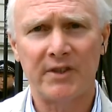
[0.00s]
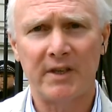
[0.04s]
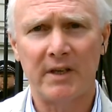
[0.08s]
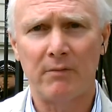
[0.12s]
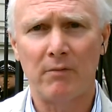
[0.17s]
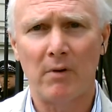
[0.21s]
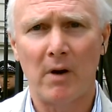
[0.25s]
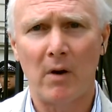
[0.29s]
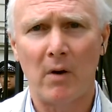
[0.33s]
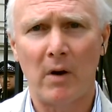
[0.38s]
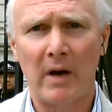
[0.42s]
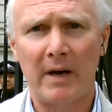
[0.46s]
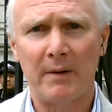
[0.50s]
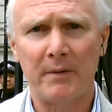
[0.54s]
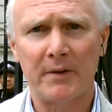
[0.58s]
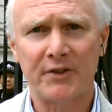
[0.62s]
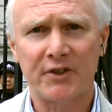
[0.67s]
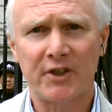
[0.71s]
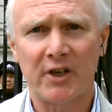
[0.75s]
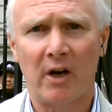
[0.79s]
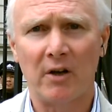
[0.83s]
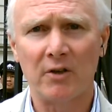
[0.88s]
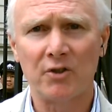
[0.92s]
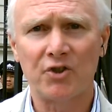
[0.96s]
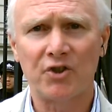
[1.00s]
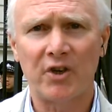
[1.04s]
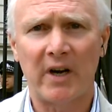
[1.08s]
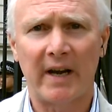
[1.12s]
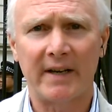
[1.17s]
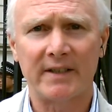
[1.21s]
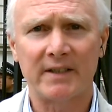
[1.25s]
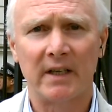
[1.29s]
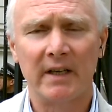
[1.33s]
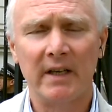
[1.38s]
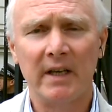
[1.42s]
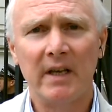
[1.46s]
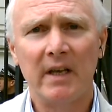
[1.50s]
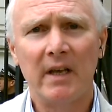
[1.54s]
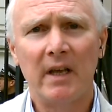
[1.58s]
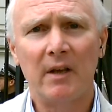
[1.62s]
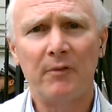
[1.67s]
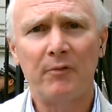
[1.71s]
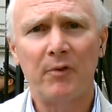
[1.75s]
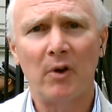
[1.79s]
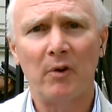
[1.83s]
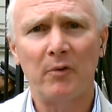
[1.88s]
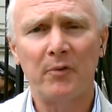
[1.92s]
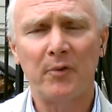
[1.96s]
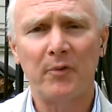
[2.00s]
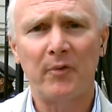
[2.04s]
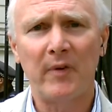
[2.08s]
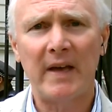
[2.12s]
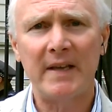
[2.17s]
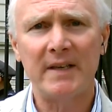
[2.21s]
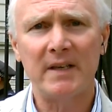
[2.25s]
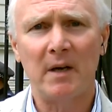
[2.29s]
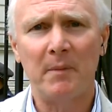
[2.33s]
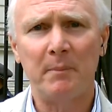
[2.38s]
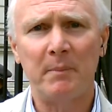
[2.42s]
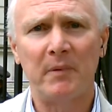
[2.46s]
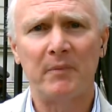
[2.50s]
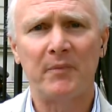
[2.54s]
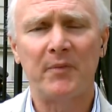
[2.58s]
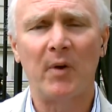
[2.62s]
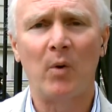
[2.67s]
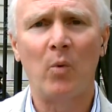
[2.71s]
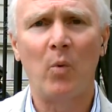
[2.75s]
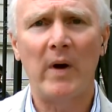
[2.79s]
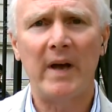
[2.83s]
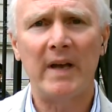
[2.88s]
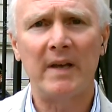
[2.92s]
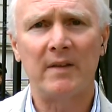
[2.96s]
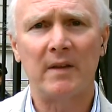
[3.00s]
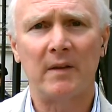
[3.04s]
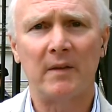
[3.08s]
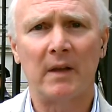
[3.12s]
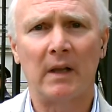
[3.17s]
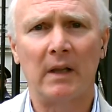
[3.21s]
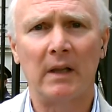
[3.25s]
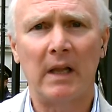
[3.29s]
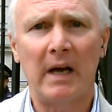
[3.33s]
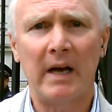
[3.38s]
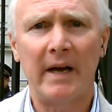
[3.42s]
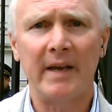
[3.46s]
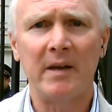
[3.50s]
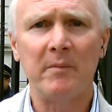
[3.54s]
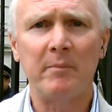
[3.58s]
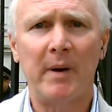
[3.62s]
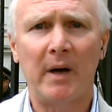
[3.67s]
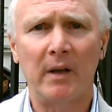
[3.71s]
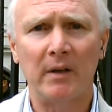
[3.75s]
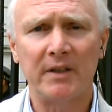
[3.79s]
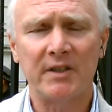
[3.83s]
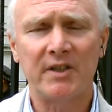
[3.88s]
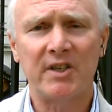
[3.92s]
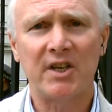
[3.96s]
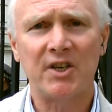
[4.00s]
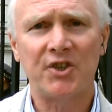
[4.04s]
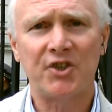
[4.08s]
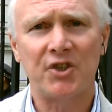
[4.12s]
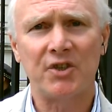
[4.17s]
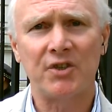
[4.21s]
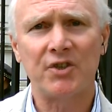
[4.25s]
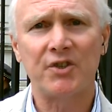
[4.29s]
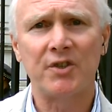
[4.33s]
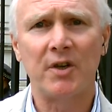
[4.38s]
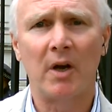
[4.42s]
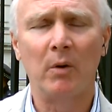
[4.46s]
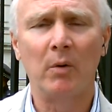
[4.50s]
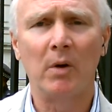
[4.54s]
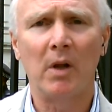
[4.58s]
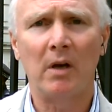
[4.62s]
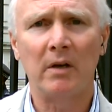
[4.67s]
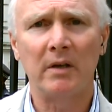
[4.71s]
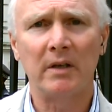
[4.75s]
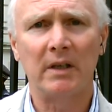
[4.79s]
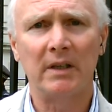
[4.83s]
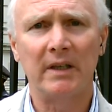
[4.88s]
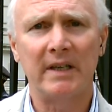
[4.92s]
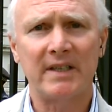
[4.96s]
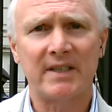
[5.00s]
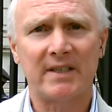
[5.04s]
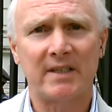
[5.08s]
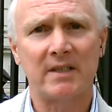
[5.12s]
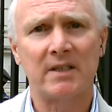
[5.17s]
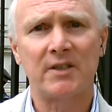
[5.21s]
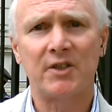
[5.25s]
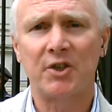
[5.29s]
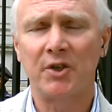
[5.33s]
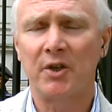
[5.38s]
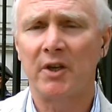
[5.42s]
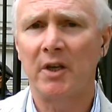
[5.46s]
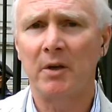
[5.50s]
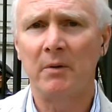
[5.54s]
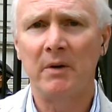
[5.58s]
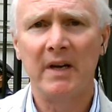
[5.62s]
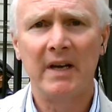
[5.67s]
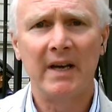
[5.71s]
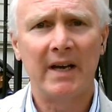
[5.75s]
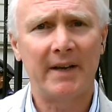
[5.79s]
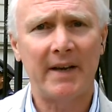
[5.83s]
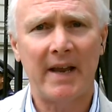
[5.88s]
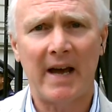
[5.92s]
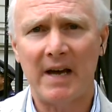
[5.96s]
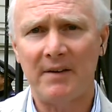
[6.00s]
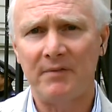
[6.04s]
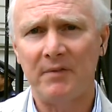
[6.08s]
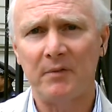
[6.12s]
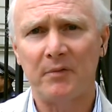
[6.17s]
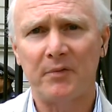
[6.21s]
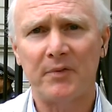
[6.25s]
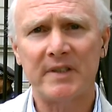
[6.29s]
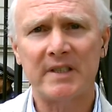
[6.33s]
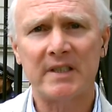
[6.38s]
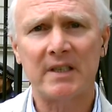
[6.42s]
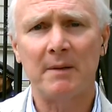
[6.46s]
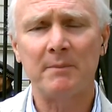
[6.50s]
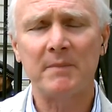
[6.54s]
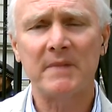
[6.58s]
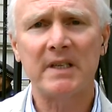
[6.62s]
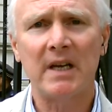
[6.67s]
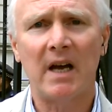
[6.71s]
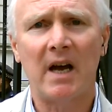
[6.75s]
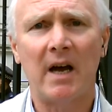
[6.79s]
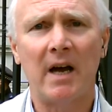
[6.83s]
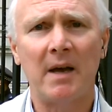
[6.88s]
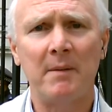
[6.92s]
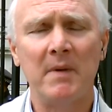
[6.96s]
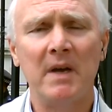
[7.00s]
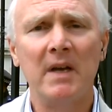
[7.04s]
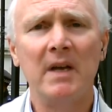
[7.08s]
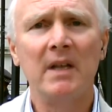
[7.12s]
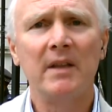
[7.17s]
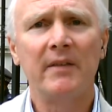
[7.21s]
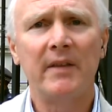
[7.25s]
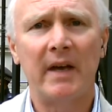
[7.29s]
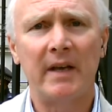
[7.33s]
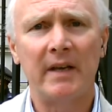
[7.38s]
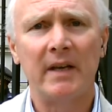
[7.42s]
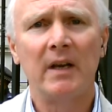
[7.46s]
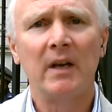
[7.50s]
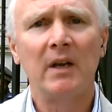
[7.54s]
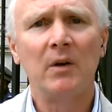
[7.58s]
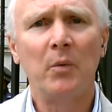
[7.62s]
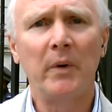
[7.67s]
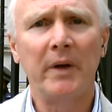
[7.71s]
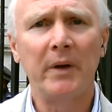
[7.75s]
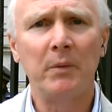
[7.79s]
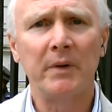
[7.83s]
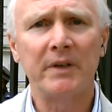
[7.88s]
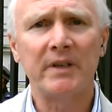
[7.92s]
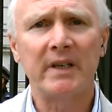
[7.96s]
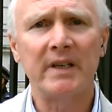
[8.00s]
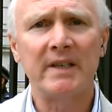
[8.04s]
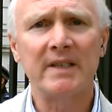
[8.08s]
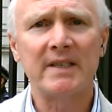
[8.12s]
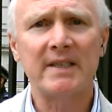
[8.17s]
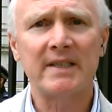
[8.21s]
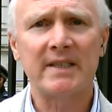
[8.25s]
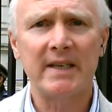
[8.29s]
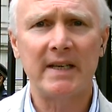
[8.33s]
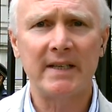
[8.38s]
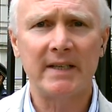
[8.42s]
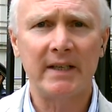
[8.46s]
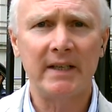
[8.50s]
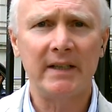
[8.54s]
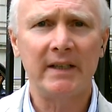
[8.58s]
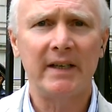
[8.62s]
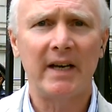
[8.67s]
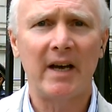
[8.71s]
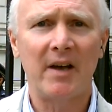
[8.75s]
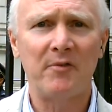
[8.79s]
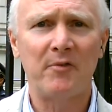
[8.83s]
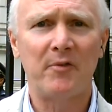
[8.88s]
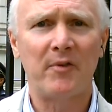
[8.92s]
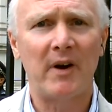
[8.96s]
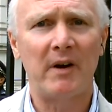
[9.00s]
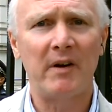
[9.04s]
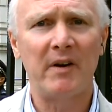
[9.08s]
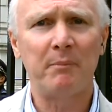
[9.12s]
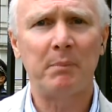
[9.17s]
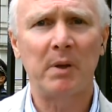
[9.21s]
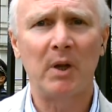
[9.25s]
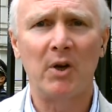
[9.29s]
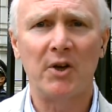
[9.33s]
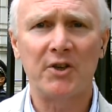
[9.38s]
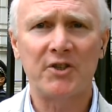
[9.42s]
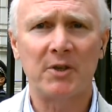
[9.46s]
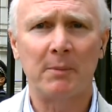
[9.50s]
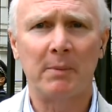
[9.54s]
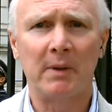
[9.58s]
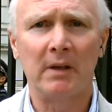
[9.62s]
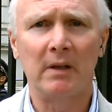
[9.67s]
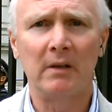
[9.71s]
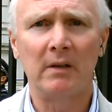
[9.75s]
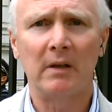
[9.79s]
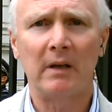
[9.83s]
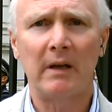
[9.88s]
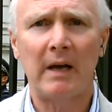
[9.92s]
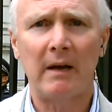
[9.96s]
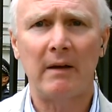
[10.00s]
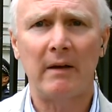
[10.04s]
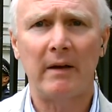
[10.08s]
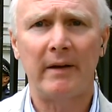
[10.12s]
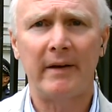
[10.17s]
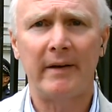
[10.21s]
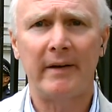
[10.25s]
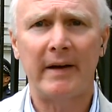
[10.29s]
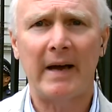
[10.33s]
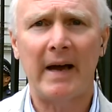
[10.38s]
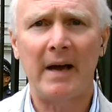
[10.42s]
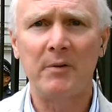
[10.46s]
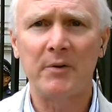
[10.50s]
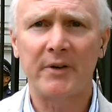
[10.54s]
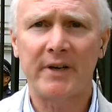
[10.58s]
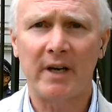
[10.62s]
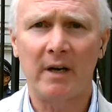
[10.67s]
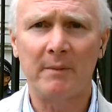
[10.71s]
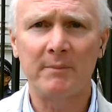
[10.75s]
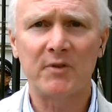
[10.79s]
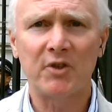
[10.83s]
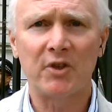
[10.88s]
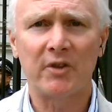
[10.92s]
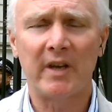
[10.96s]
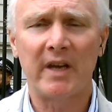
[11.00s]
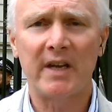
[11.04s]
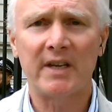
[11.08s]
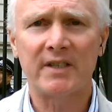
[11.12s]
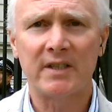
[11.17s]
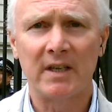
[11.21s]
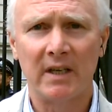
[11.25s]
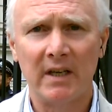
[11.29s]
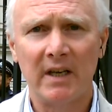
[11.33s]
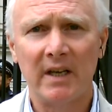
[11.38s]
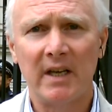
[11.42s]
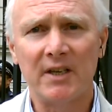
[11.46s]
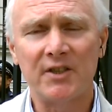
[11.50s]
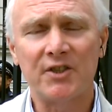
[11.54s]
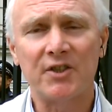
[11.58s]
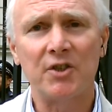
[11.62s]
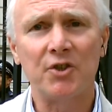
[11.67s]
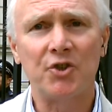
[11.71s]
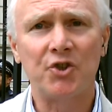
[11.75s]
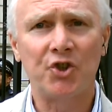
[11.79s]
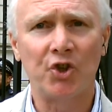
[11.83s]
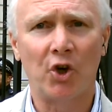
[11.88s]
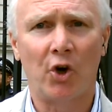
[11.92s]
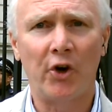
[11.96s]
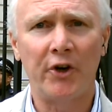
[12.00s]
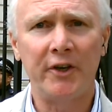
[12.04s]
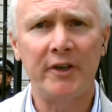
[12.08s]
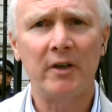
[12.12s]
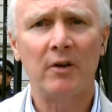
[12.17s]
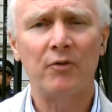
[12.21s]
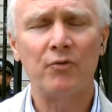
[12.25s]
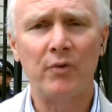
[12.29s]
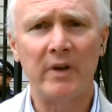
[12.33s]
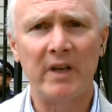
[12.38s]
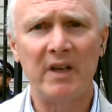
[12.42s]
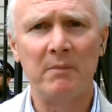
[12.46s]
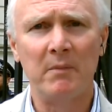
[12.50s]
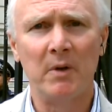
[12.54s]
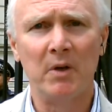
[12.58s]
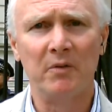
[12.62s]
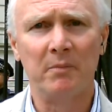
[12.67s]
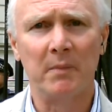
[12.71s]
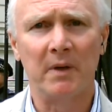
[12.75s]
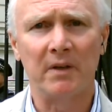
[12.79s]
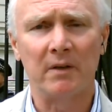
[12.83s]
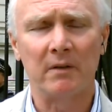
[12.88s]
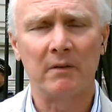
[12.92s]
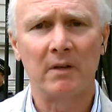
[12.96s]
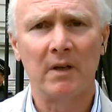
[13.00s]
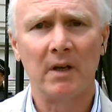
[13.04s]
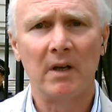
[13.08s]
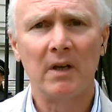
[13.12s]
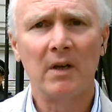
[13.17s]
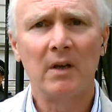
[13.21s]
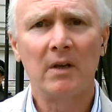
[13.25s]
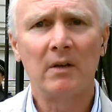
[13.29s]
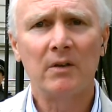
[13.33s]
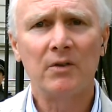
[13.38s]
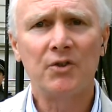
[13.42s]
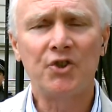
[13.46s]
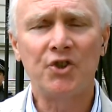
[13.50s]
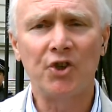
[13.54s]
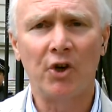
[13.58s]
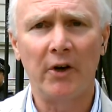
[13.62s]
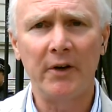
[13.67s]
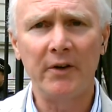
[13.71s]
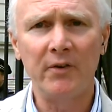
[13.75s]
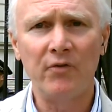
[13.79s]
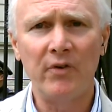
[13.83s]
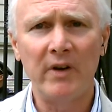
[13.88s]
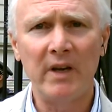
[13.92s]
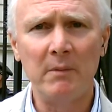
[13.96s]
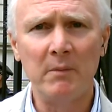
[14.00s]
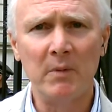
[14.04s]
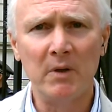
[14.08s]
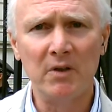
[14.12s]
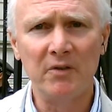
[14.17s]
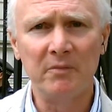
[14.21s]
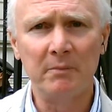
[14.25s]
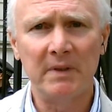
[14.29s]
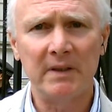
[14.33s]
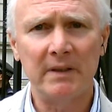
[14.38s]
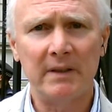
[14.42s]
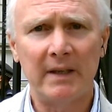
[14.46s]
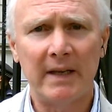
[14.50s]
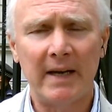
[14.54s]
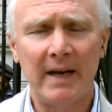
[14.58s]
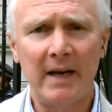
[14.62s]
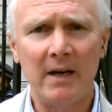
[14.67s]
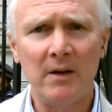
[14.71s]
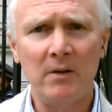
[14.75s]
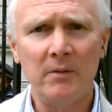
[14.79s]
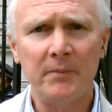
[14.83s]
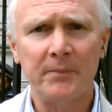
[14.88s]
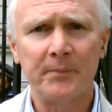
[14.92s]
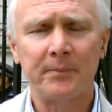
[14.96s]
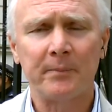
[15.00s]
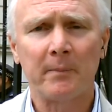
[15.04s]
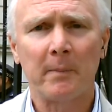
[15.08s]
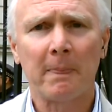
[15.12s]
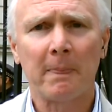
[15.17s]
0 hours contract, if you're fed up of the way that the lying politicians no longer listen to you and haven't for some time, then we would consider a very plausible outcome to this is to join ReMovement. Join ReMovement now,